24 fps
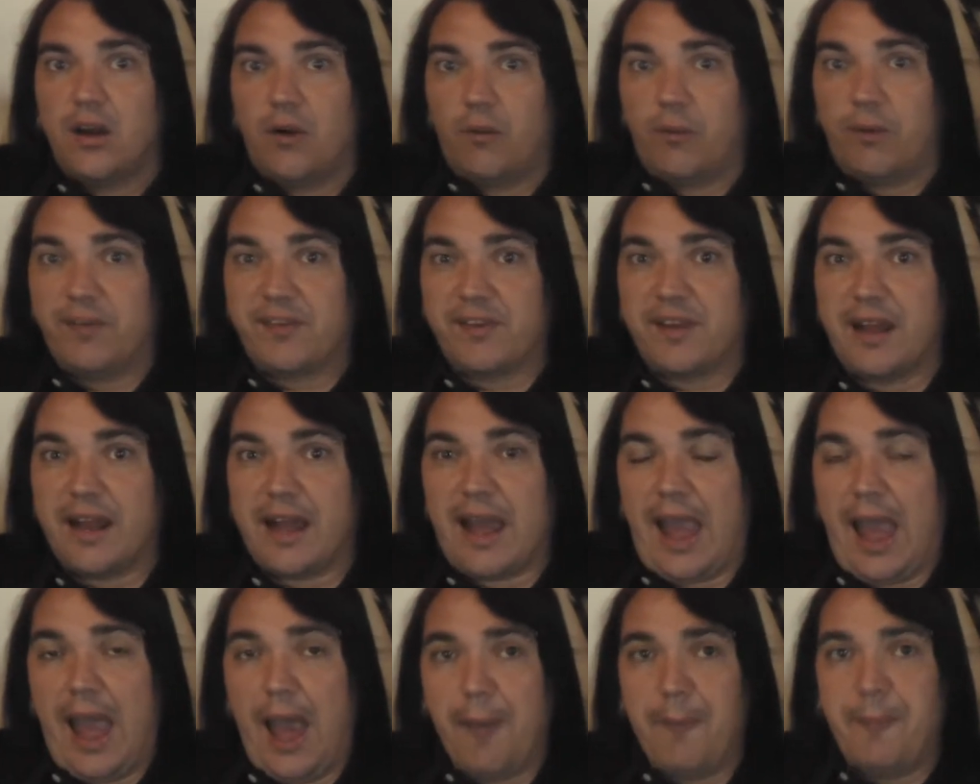What's going to
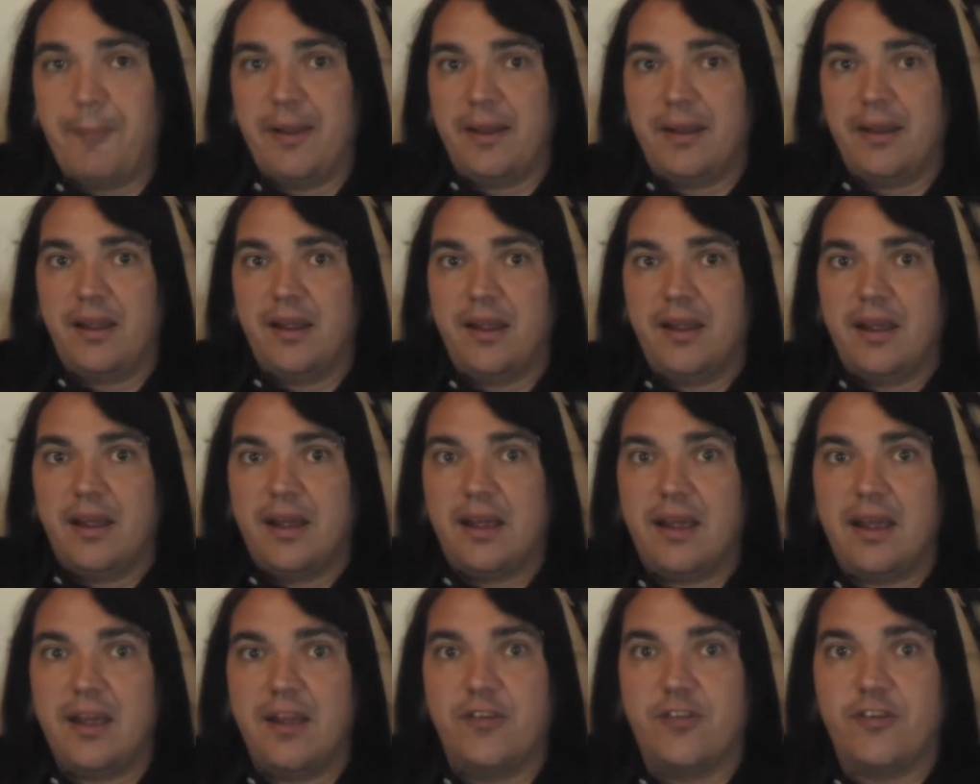happen
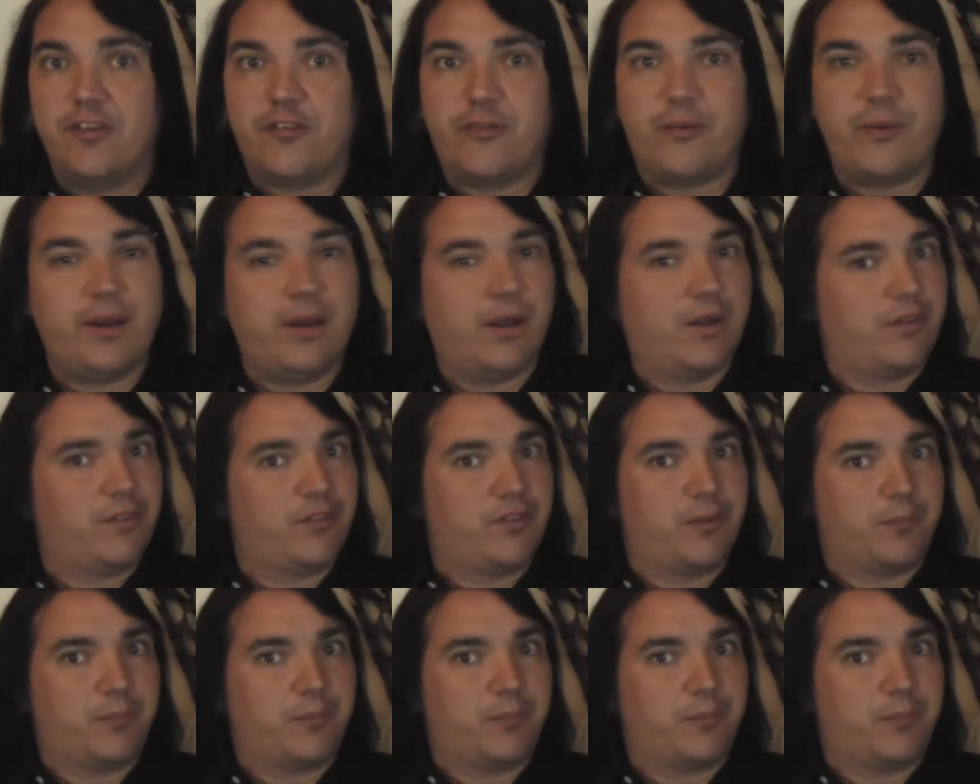is if we don't